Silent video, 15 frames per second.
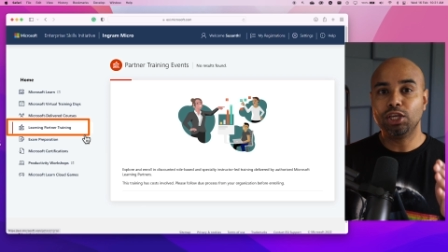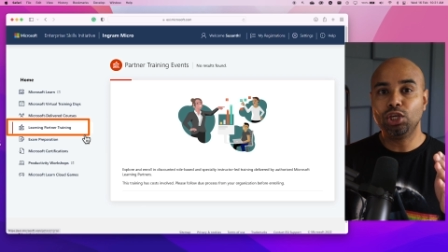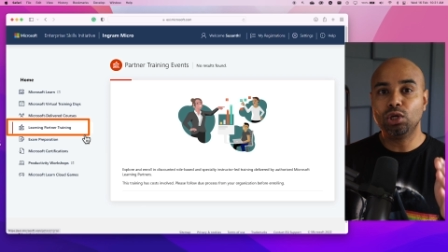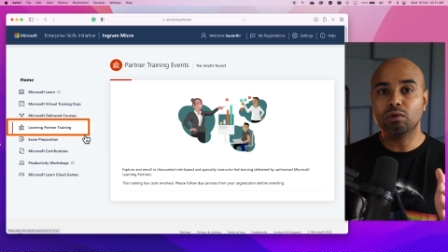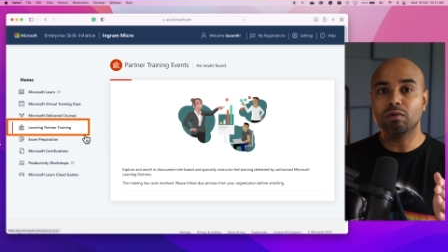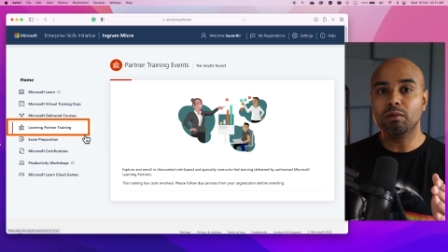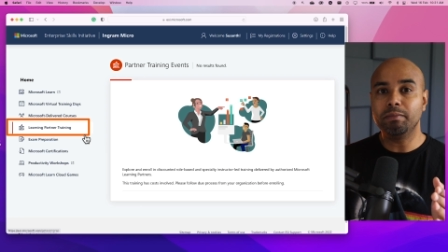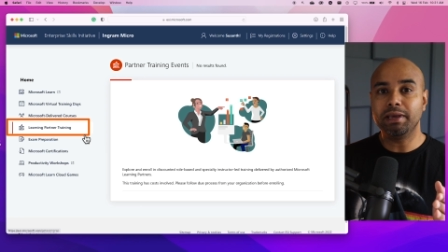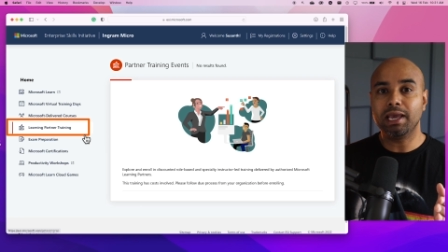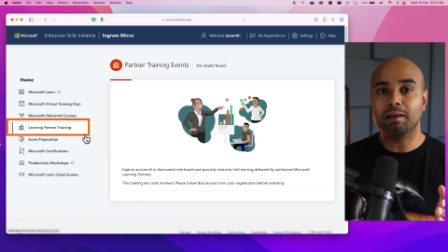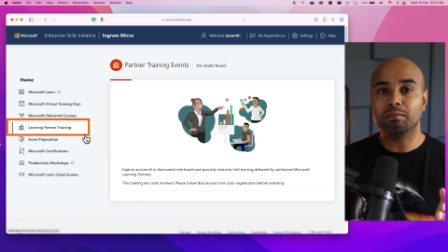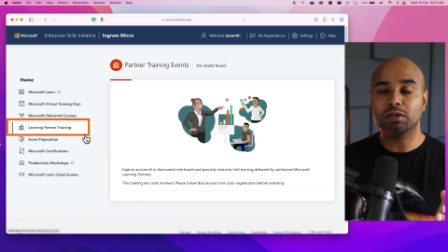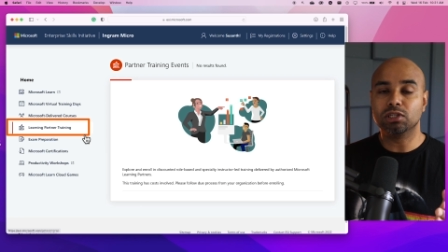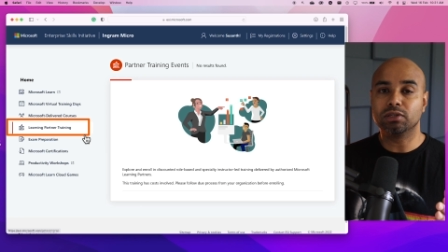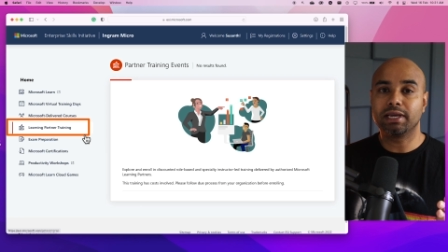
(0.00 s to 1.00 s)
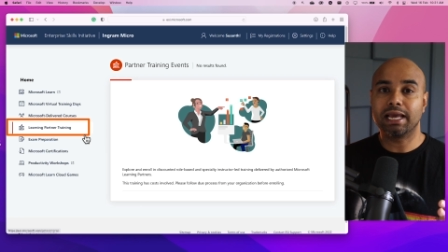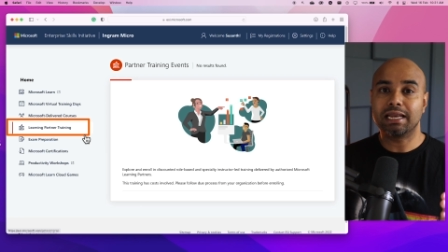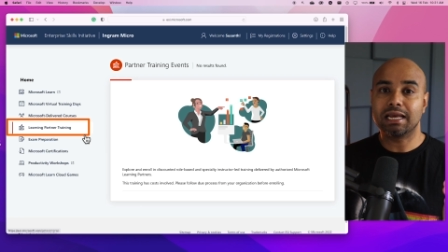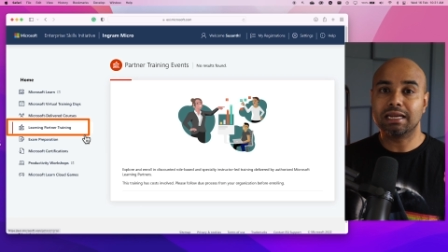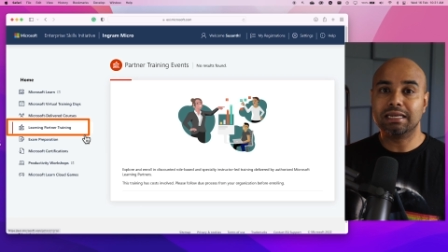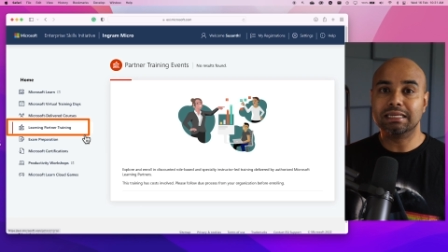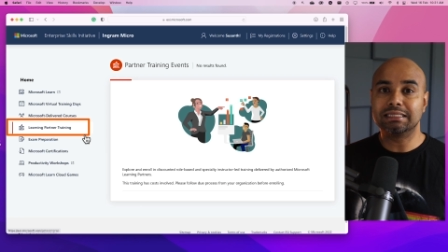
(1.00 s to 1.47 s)
you will be able to
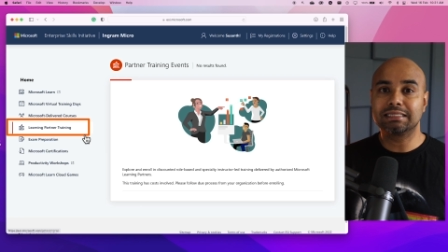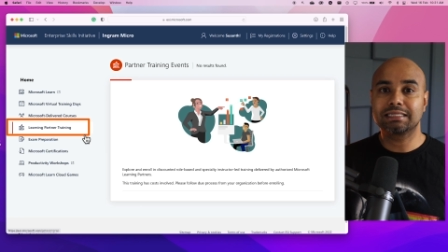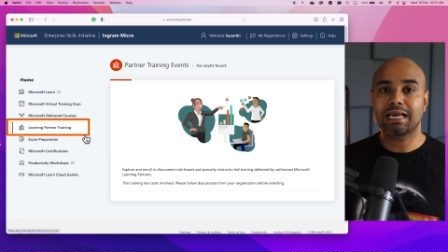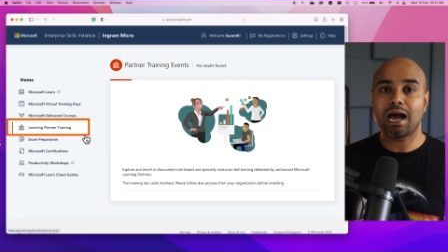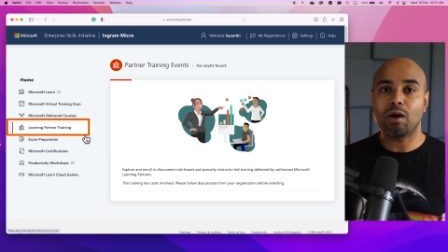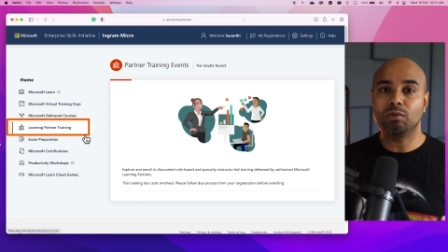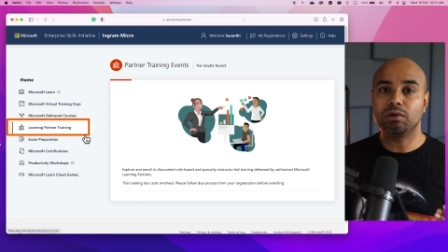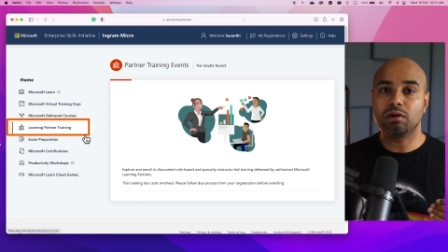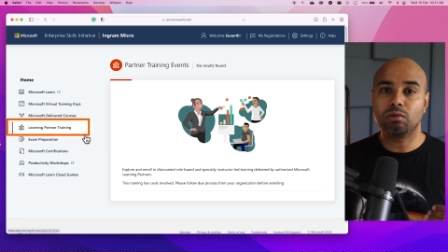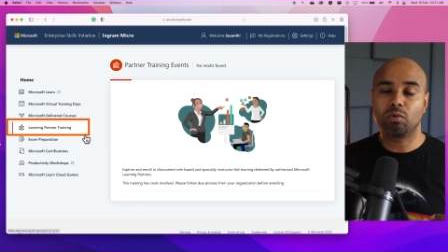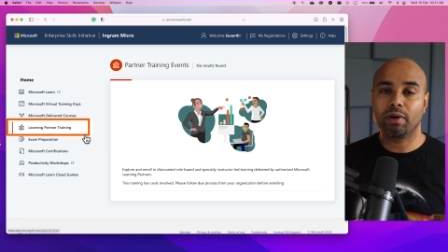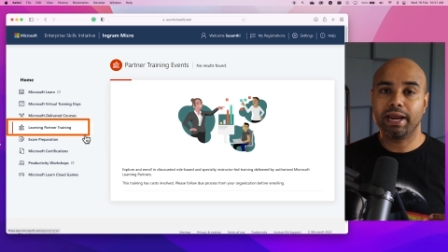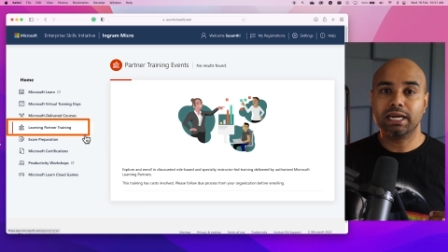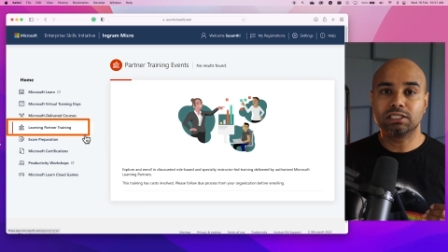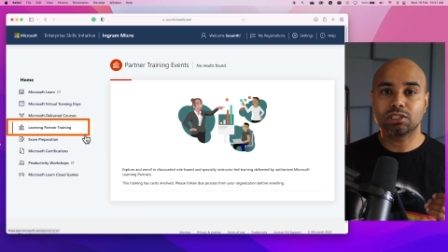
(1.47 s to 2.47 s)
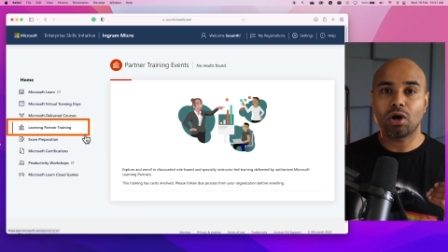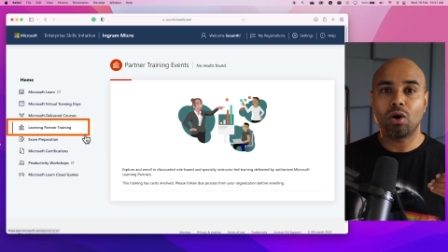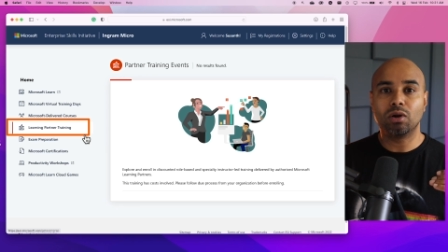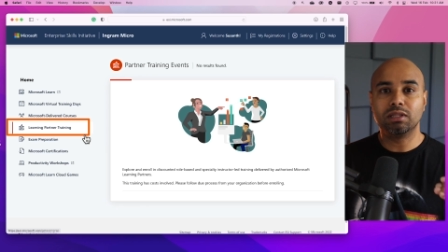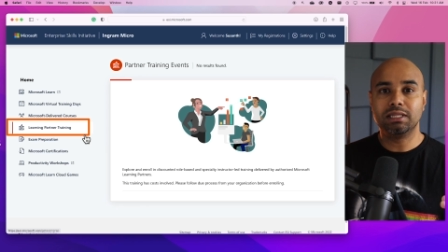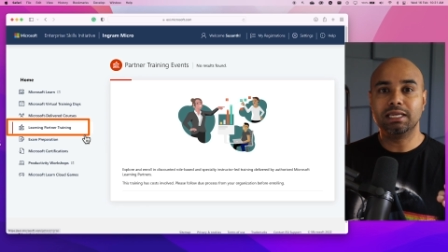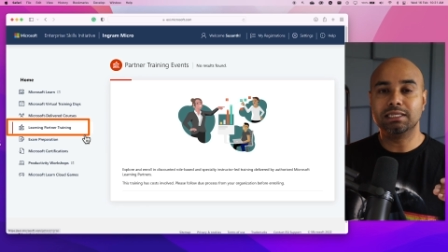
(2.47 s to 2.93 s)
get discounted rates
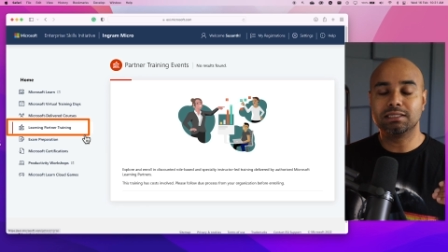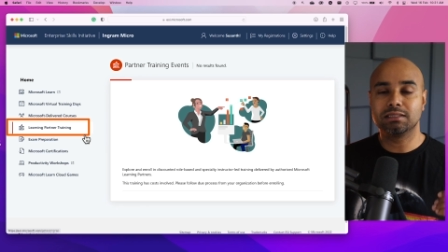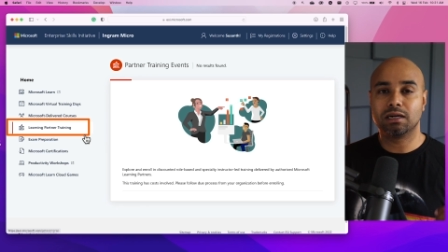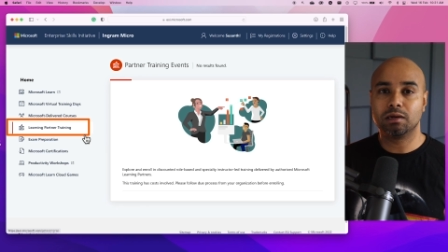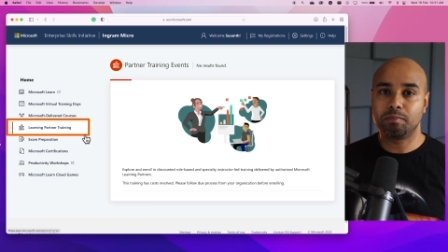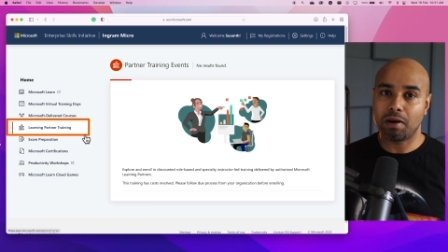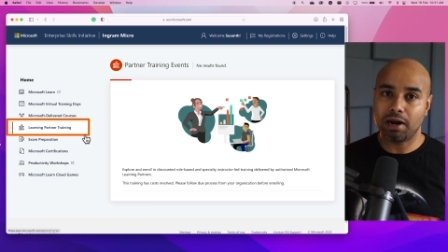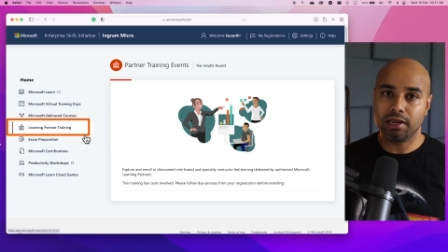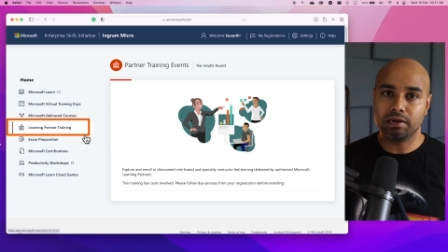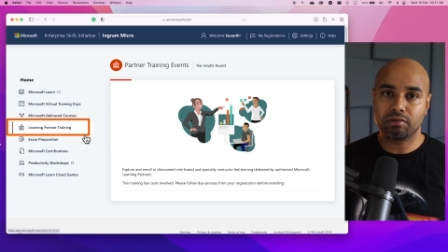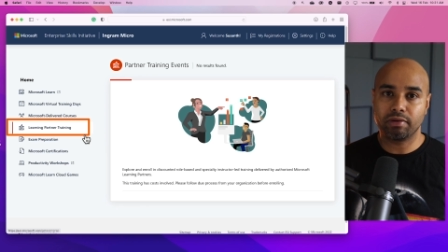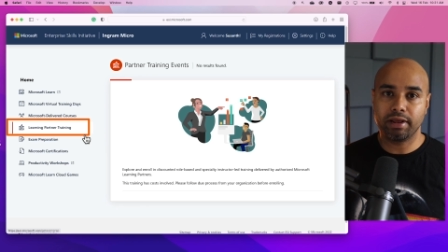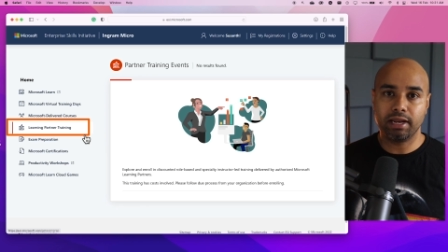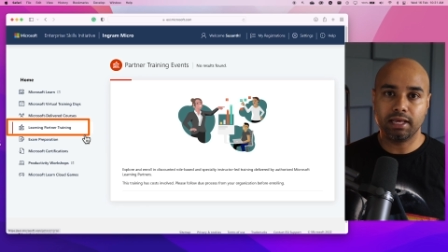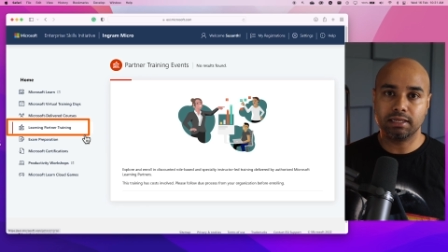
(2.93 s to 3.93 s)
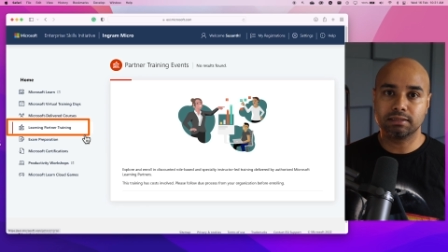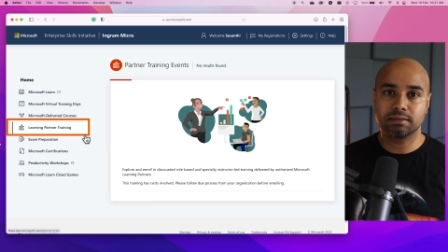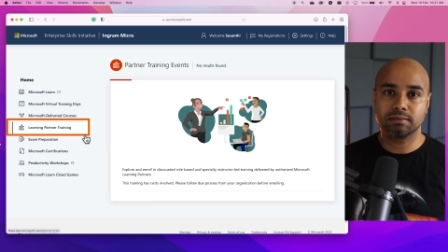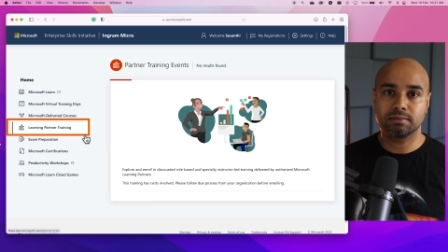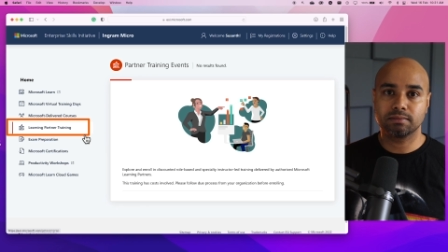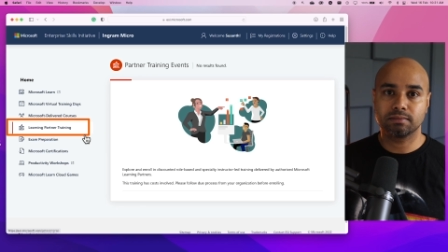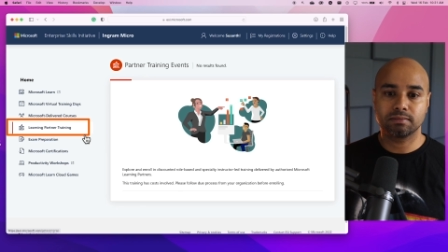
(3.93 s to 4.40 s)
on these third party
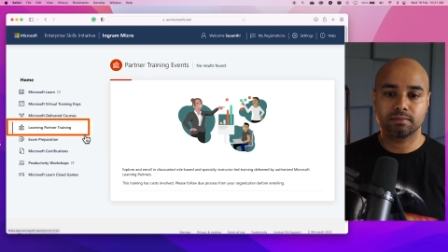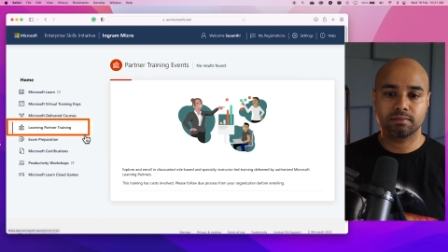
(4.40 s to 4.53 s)
trainings.